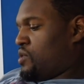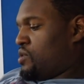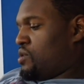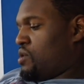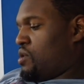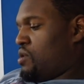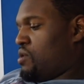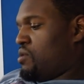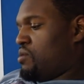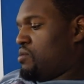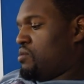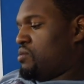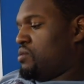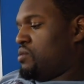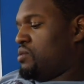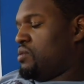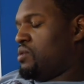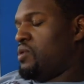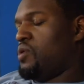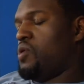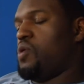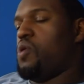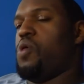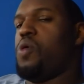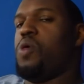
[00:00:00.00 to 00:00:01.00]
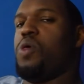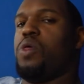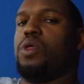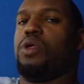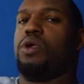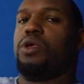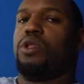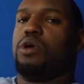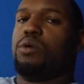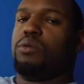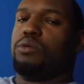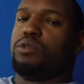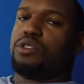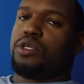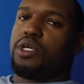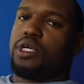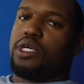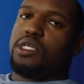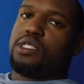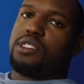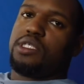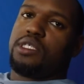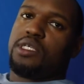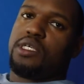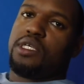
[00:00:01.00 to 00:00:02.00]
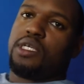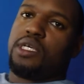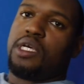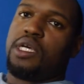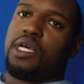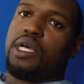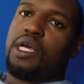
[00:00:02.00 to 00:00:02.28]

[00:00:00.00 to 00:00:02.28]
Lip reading: So you know what's crazy?